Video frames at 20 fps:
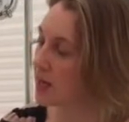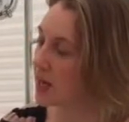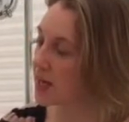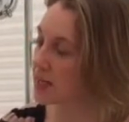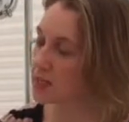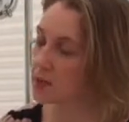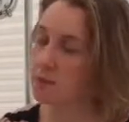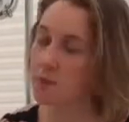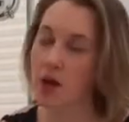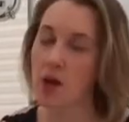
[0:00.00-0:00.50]
I
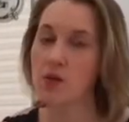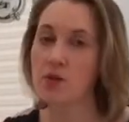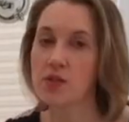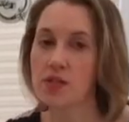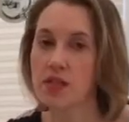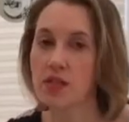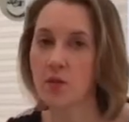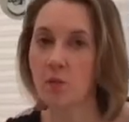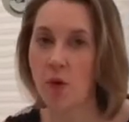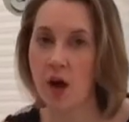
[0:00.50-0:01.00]
suppose
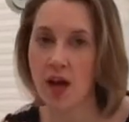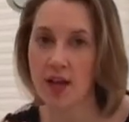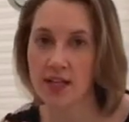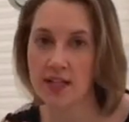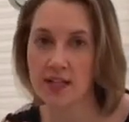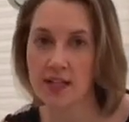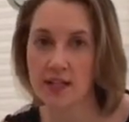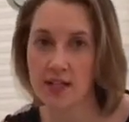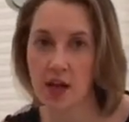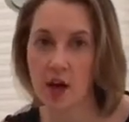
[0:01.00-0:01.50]
in a way
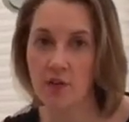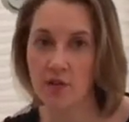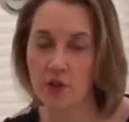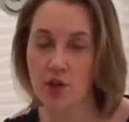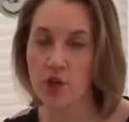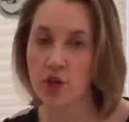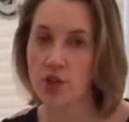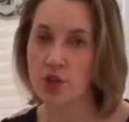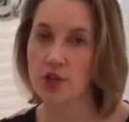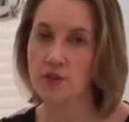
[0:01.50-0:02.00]
it is our
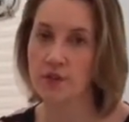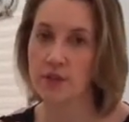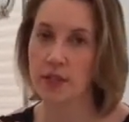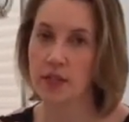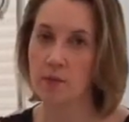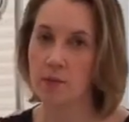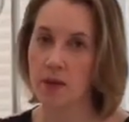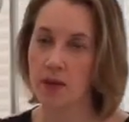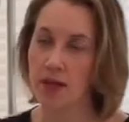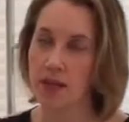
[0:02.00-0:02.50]
version of
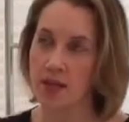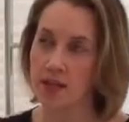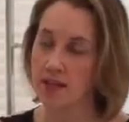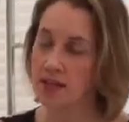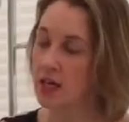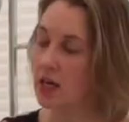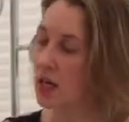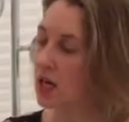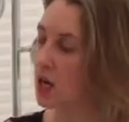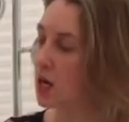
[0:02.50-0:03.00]
deep
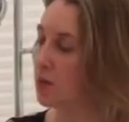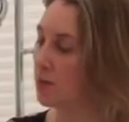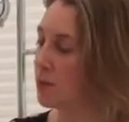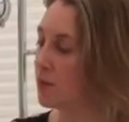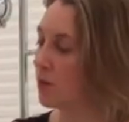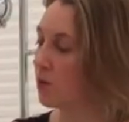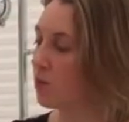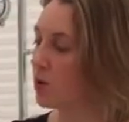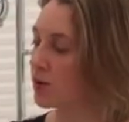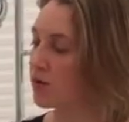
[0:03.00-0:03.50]
heat,
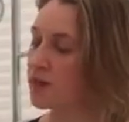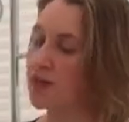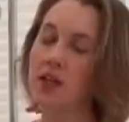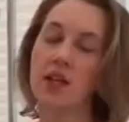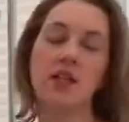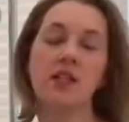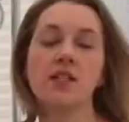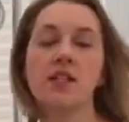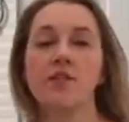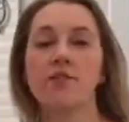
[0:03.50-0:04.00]
but one of the
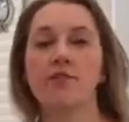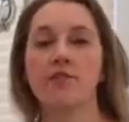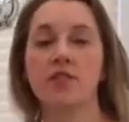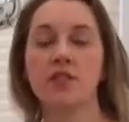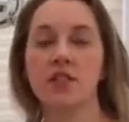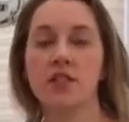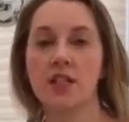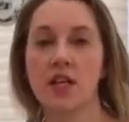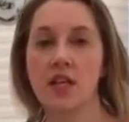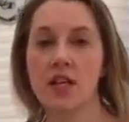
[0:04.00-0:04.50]
key
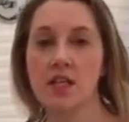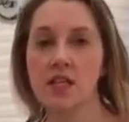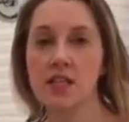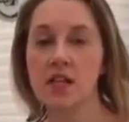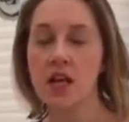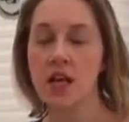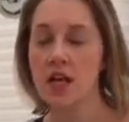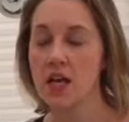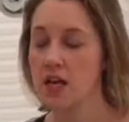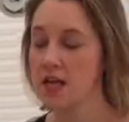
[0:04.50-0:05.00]

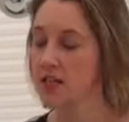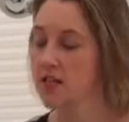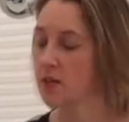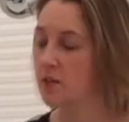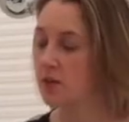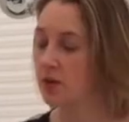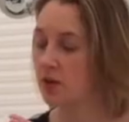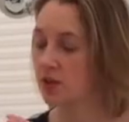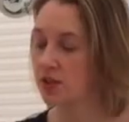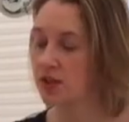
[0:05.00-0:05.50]
differences is that
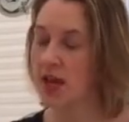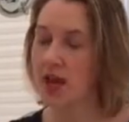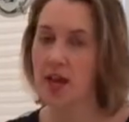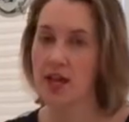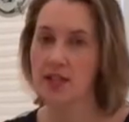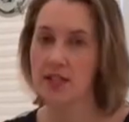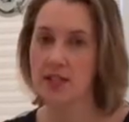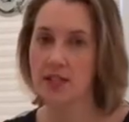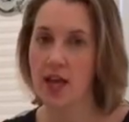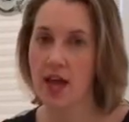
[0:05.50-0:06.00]
because it
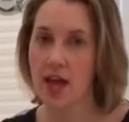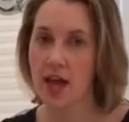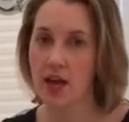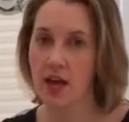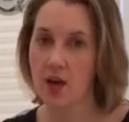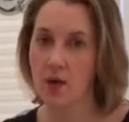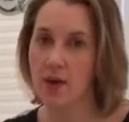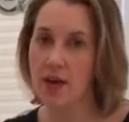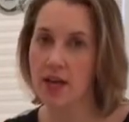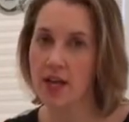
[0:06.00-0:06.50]
has the
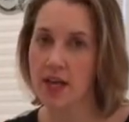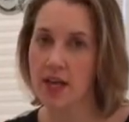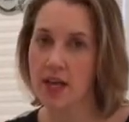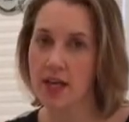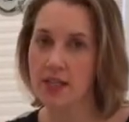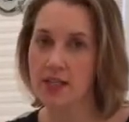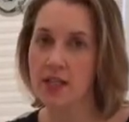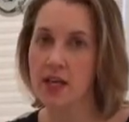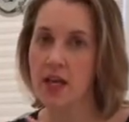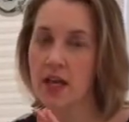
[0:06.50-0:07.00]
aloe in
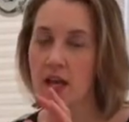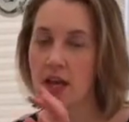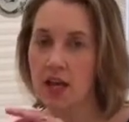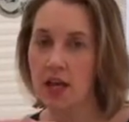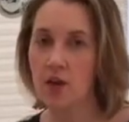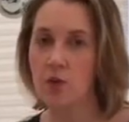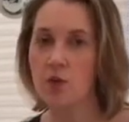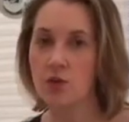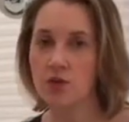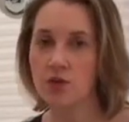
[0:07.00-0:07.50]
it,
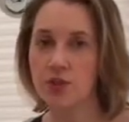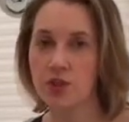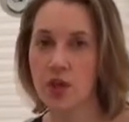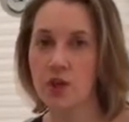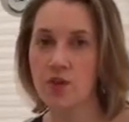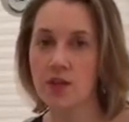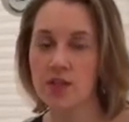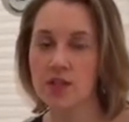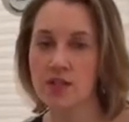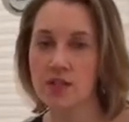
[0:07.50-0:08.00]
it will
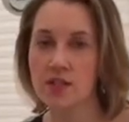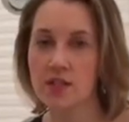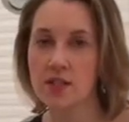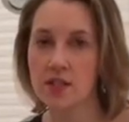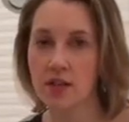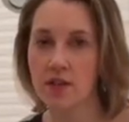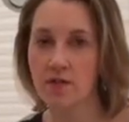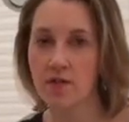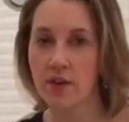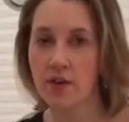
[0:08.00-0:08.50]
soak into the
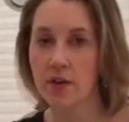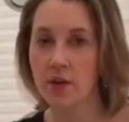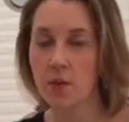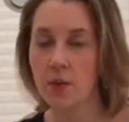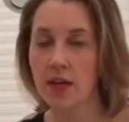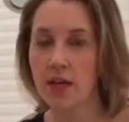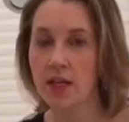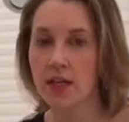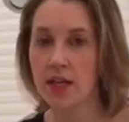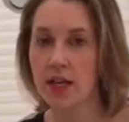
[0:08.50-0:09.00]
skin very
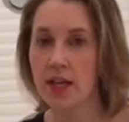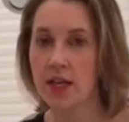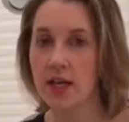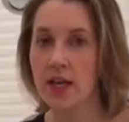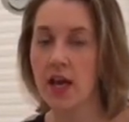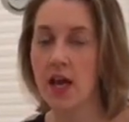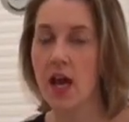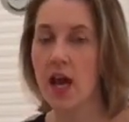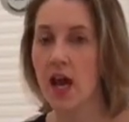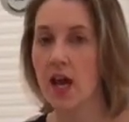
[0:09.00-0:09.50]

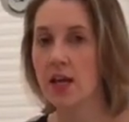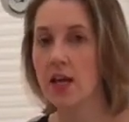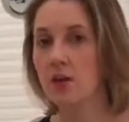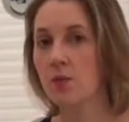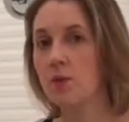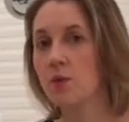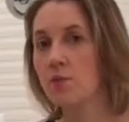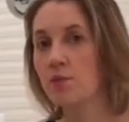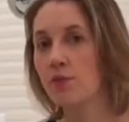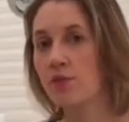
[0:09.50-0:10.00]
quickly and it
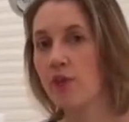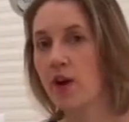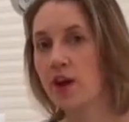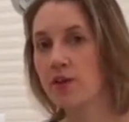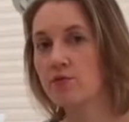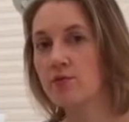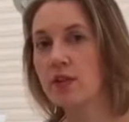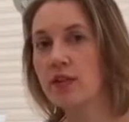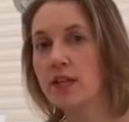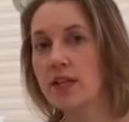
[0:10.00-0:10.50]
will
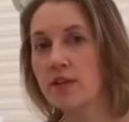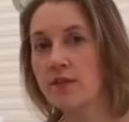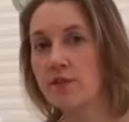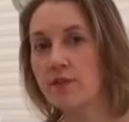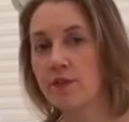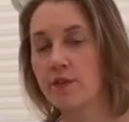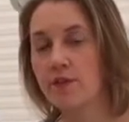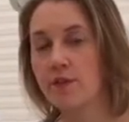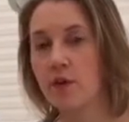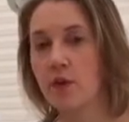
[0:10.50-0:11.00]
provide
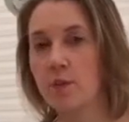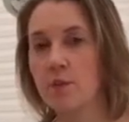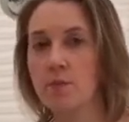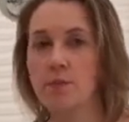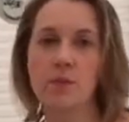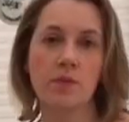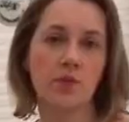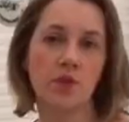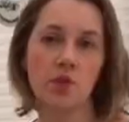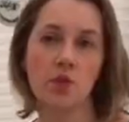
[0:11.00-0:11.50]
relief
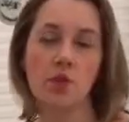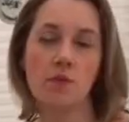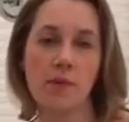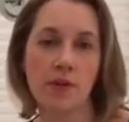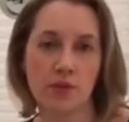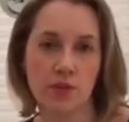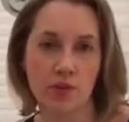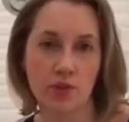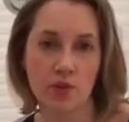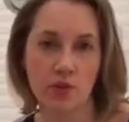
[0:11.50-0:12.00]
from sore
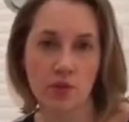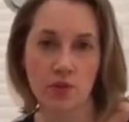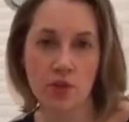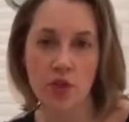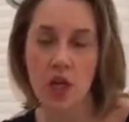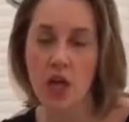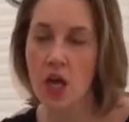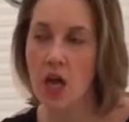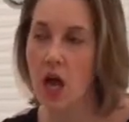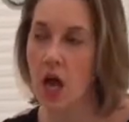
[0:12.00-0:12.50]

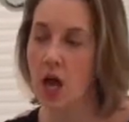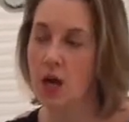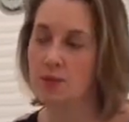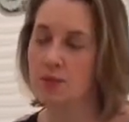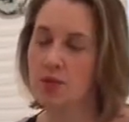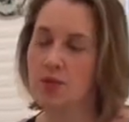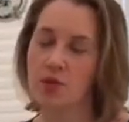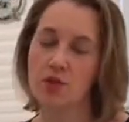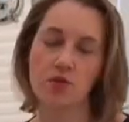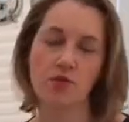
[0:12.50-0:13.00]
muscles. So
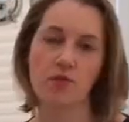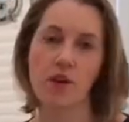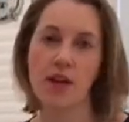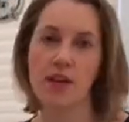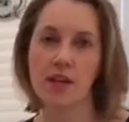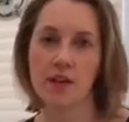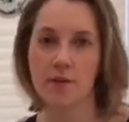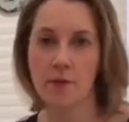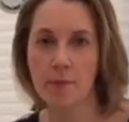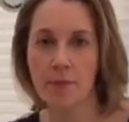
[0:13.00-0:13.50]
it's
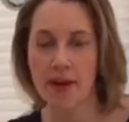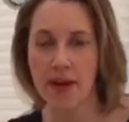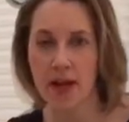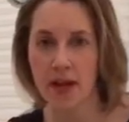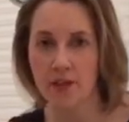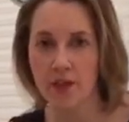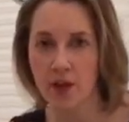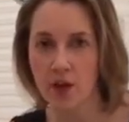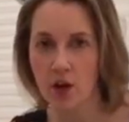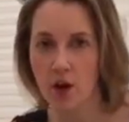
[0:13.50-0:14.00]
great if you've been
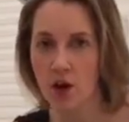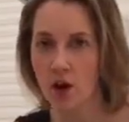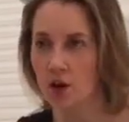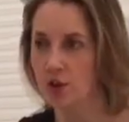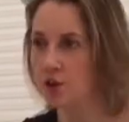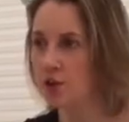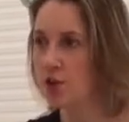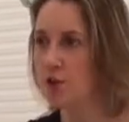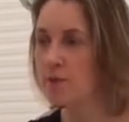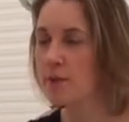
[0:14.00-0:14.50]
out in the
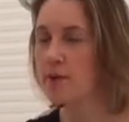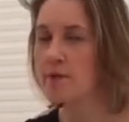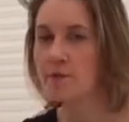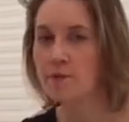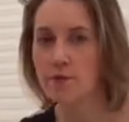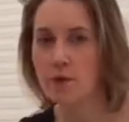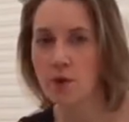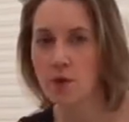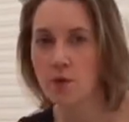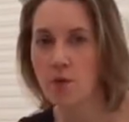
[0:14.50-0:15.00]
garden, you've been
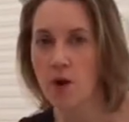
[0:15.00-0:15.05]
for a